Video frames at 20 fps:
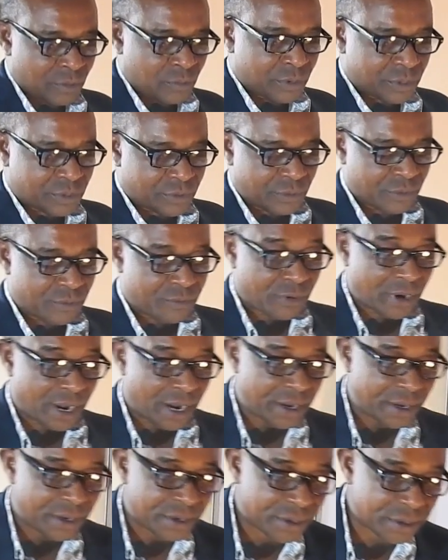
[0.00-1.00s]
which we
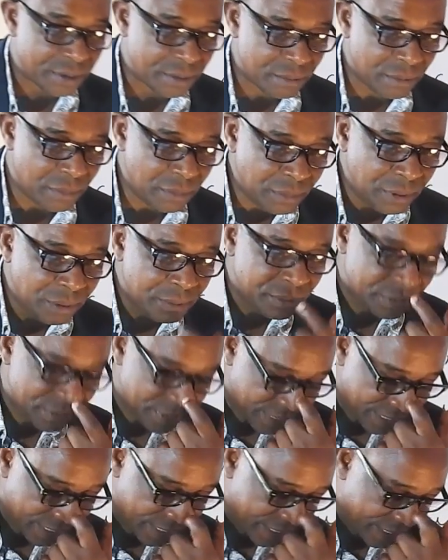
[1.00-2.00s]
find
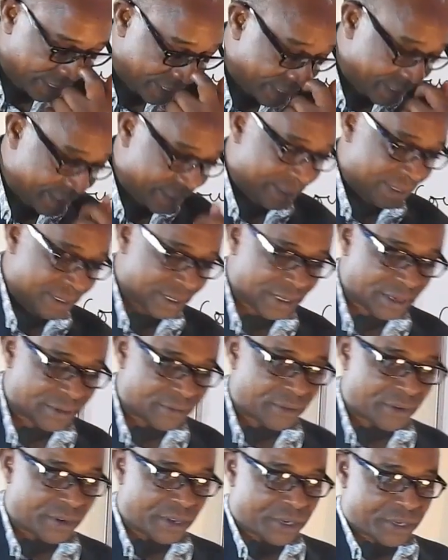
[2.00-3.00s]
in this
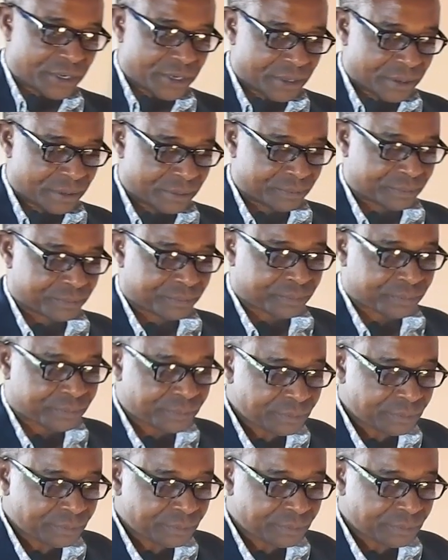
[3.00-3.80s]
definition.